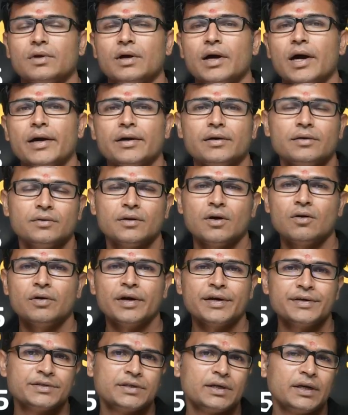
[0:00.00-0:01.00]
Hi, now
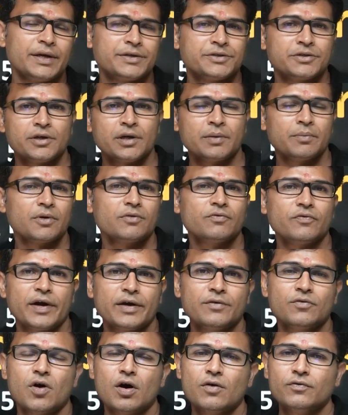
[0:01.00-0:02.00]
let's see lecture number
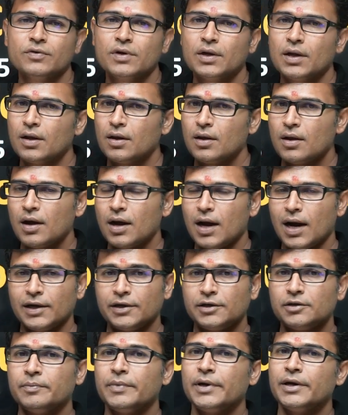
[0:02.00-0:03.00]
5 of
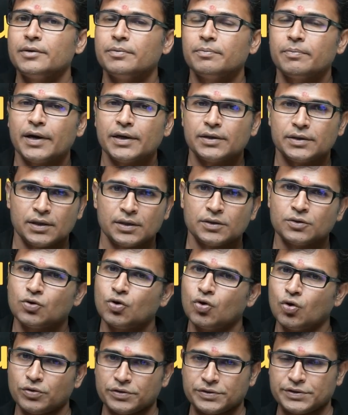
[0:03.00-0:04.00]
Ultimate Python
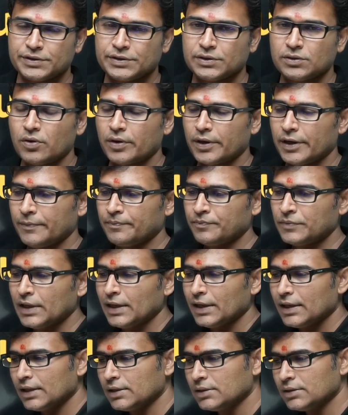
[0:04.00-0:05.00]
course. Okay,
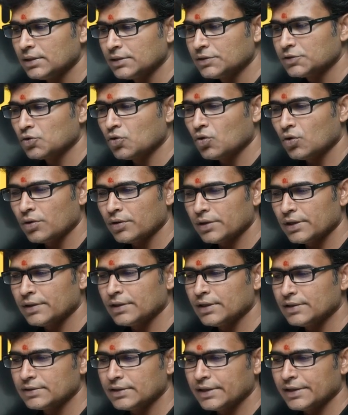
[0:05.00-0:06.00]
in this course, in
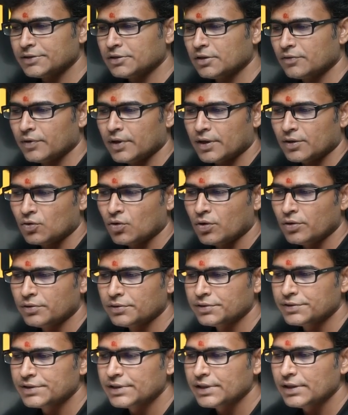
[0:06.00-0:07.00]
this lecture we are going
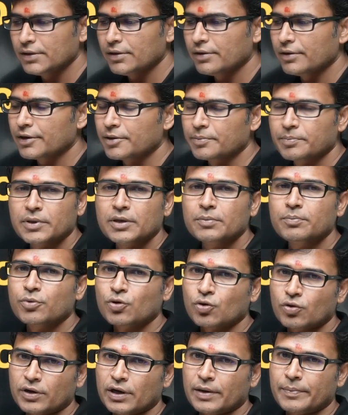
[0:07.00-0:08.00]
to see Ripple
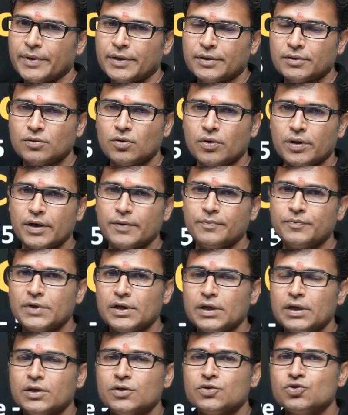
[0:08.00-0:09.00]
programming. Okay,
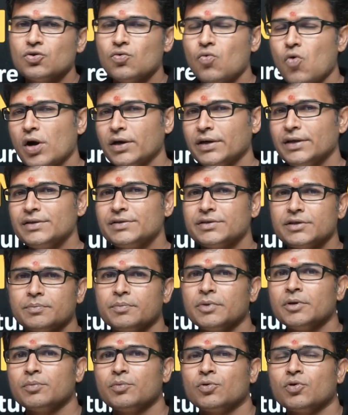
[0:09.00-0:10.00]
so what is
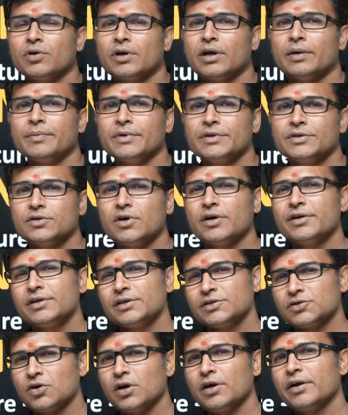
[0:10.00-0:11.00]
Ripple programming or it
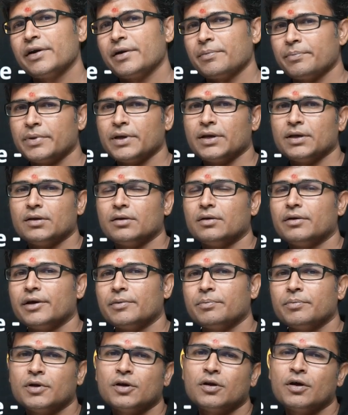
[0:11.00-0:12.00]
is called REPL,
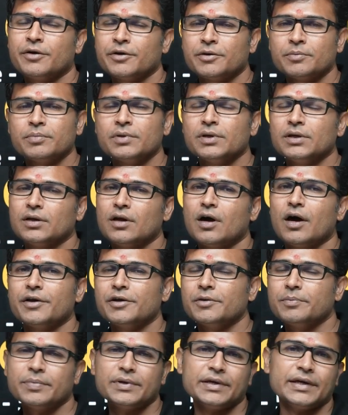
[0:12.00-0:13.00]
REPL or REPL,
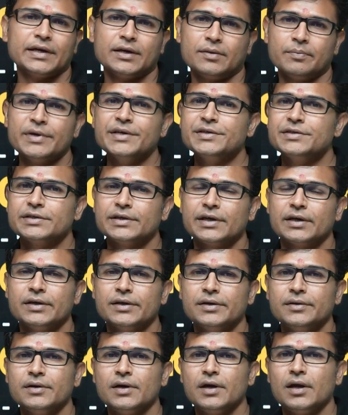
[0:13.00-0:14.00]
REPL
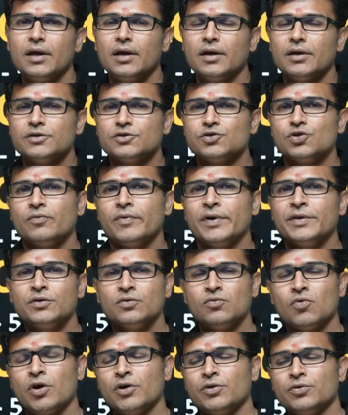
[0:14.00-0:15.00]
basically. So when
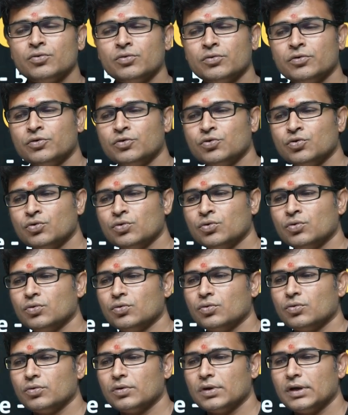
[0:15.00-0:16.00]
you want to
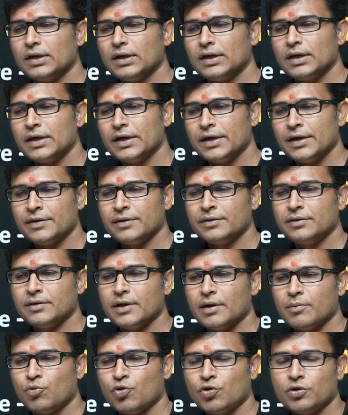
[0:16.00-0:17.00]
do learn
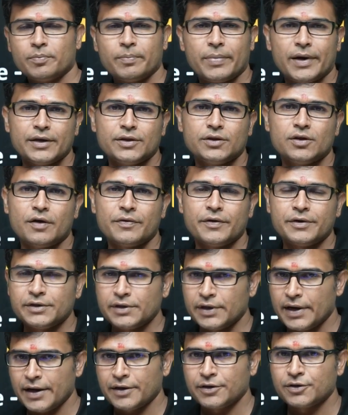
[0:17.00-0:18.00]
about Python
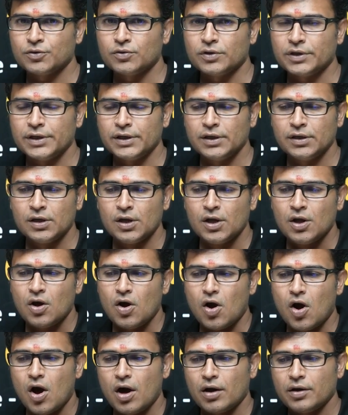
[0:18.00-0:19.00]
interactively
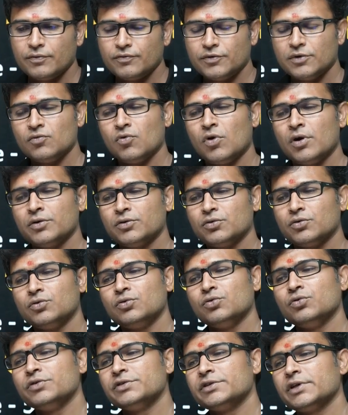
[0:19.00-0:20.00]
or if you want to
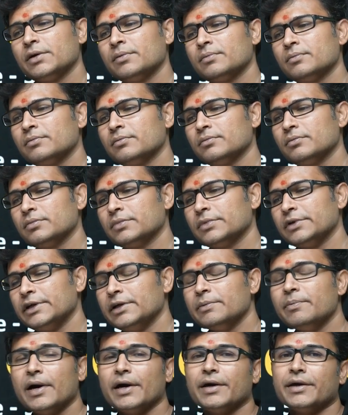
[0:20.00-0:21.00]
do some
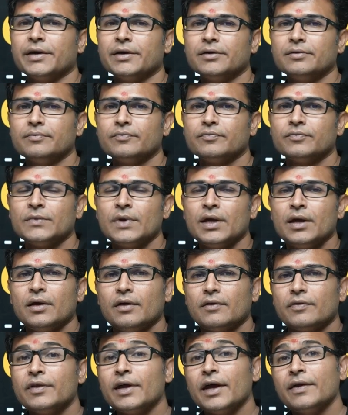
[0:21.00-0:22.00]
debugging
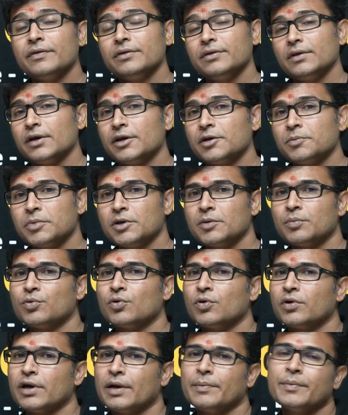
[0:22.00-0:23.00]
then ripple
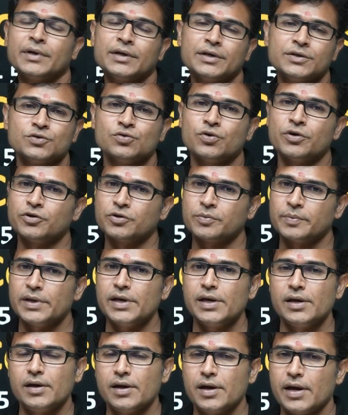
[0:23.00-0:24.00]
programming is going to
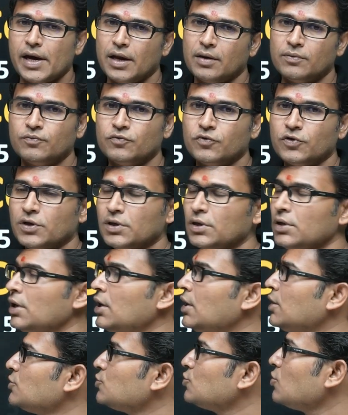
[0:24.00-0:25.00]
be helpful.
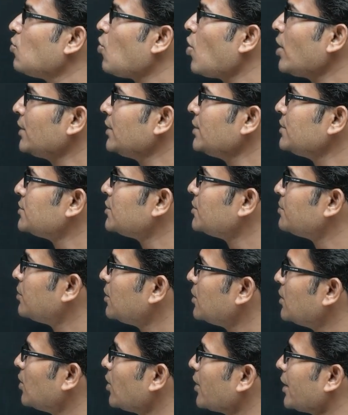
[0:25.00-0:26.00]
So what is
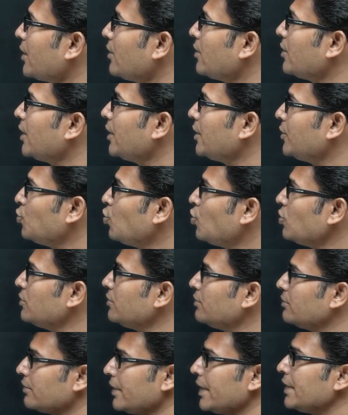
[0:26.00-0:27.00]
ripple? Okay,
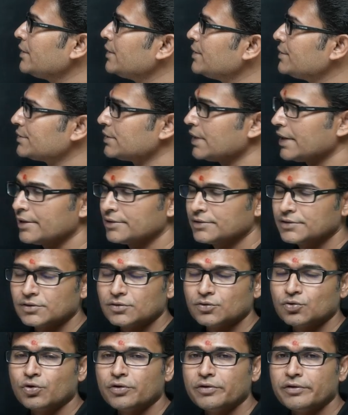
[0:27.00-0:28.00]
don't write these slides.
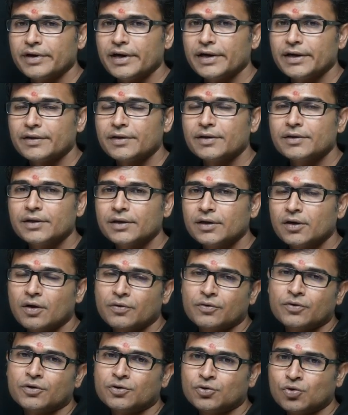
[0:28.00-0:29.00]
Don't write anything
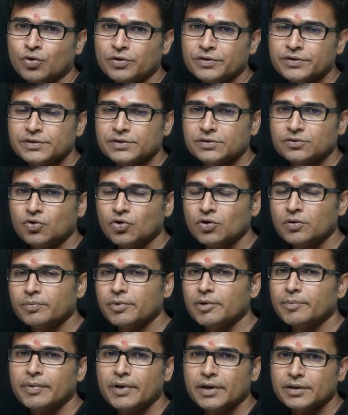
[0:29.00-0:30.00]
on your notes. Don't
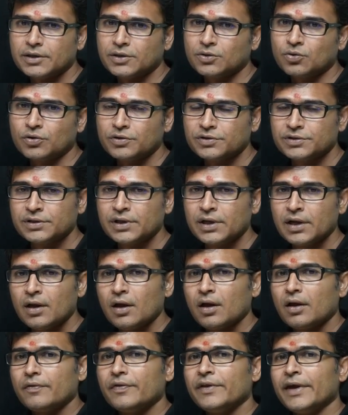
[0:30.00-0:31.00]
prepare the notes.
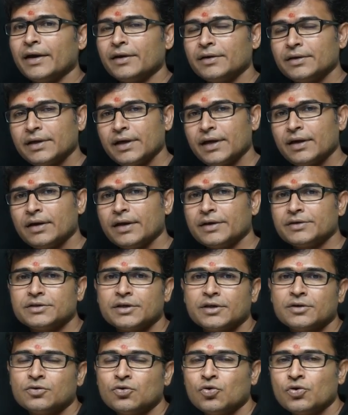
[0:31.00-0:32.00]
The entire
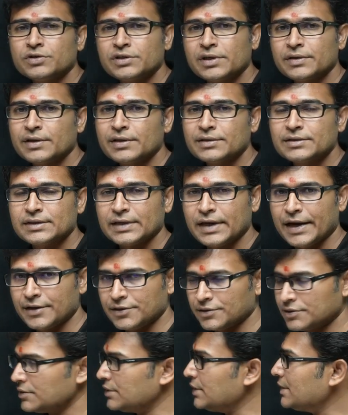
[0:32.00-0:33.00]
lecture notes and these
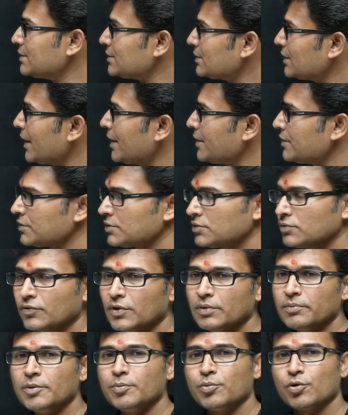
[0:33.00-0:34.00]
slides, these slides
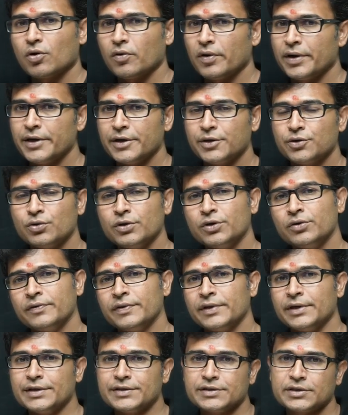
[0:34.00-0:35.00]
will be provided to you in
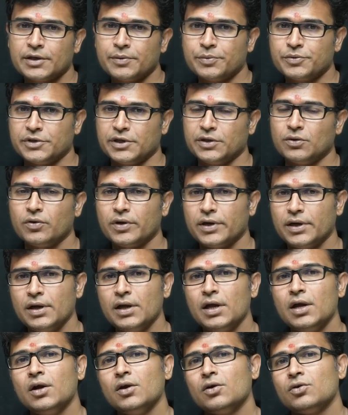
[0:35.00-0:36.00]
the description. Okay,
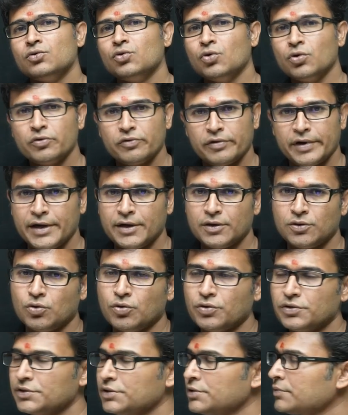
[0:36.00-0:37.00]
don't write
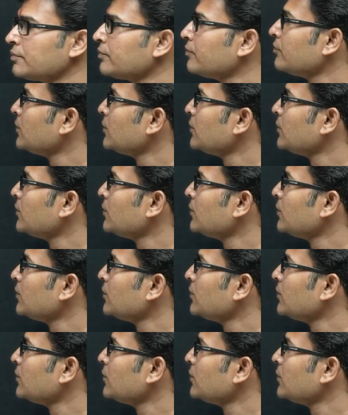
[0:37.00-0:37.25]
notes.